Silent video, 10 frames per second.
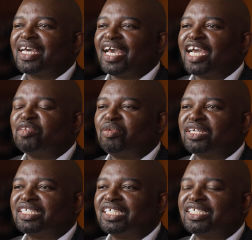and
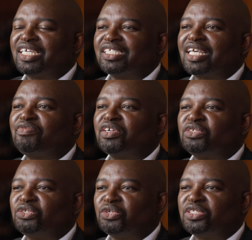politicians have a
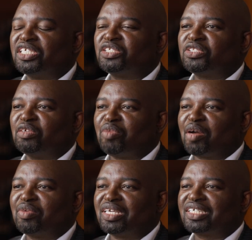duty to the
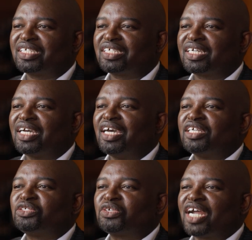public
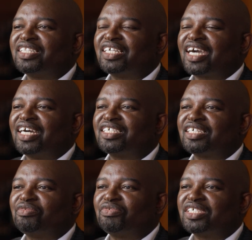to run the country
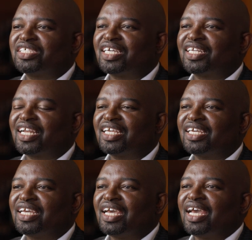efficiently
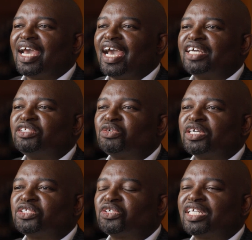and to
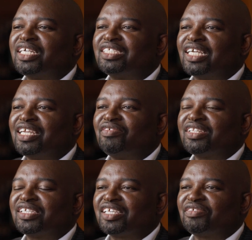ensure that they deliver the
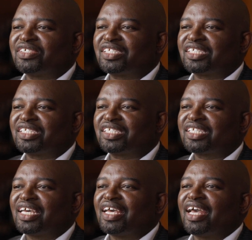services
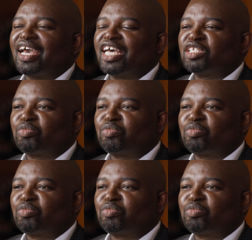as